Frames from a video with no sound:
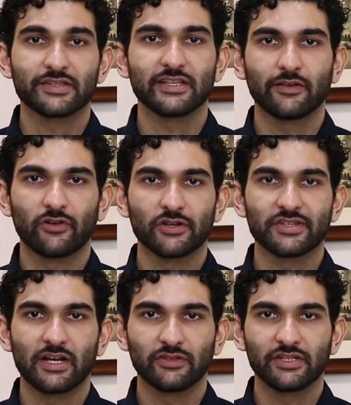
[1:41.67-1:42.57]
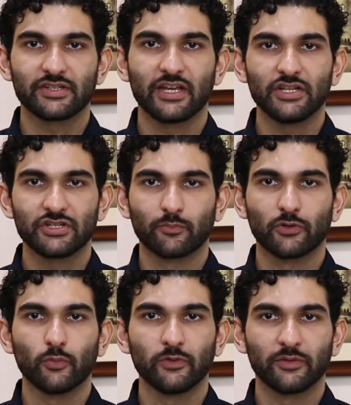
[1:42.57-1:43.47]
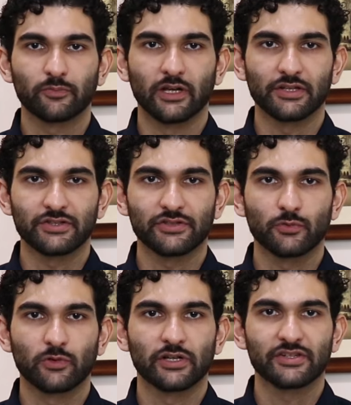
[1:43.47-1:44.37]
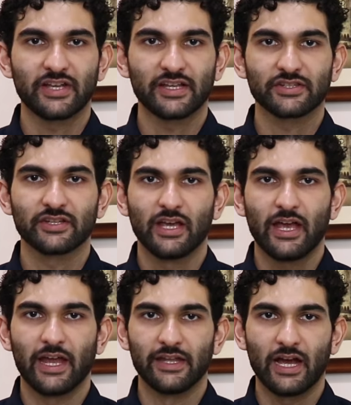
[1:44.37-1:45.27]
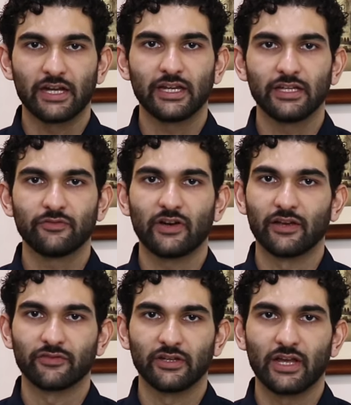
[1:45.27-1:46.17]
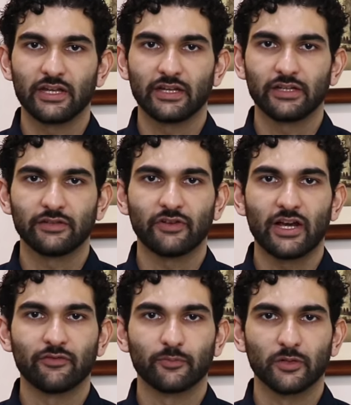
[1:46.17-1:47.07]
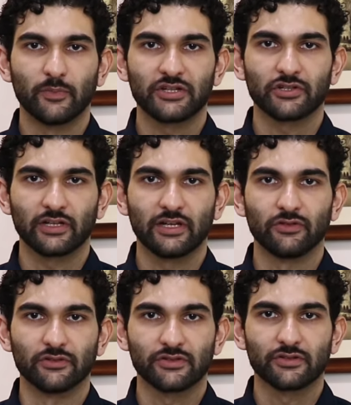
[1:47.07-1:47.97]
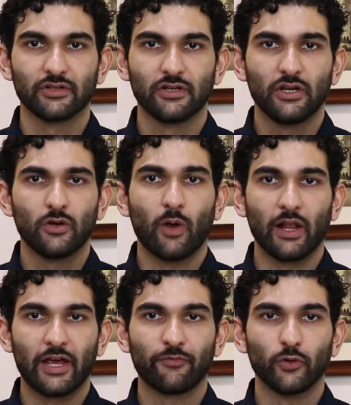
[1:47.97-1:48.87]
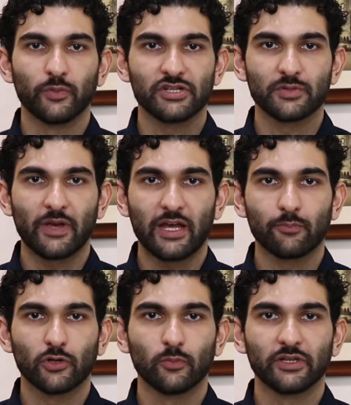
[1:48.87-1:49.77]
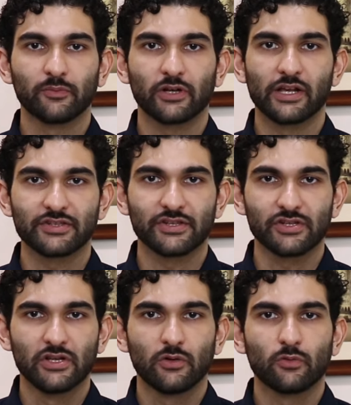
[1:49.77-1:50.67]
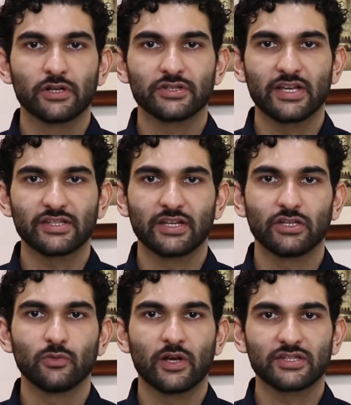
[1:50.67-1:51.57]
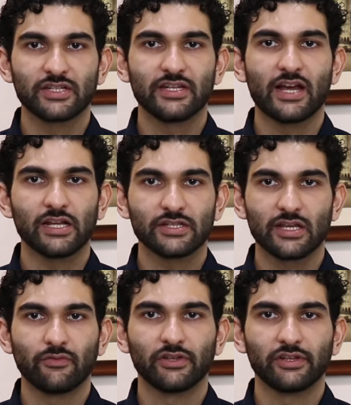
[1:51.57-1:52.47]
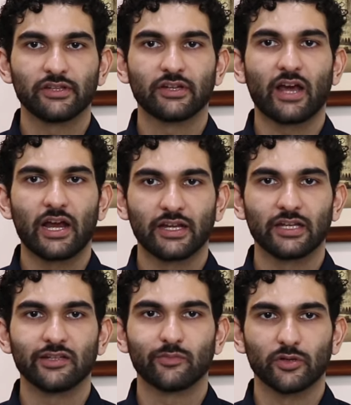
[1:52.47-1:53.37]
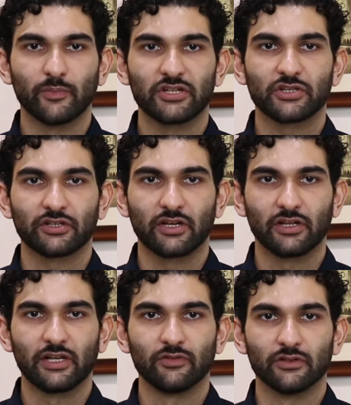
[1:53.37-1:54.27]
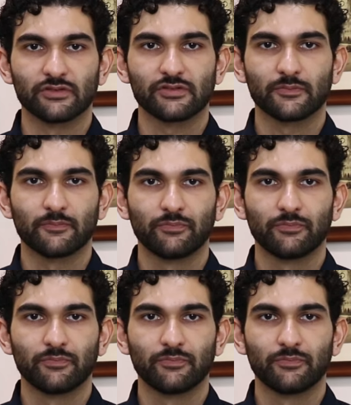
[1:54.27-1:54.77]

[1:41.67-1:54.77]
CFR Southeast Asia propylene prices were assessed at $9.85 to $9.95 per metric levels, while FOB Japan propylene prices were assessed at $9.70 to $9.80 per metric ton levels,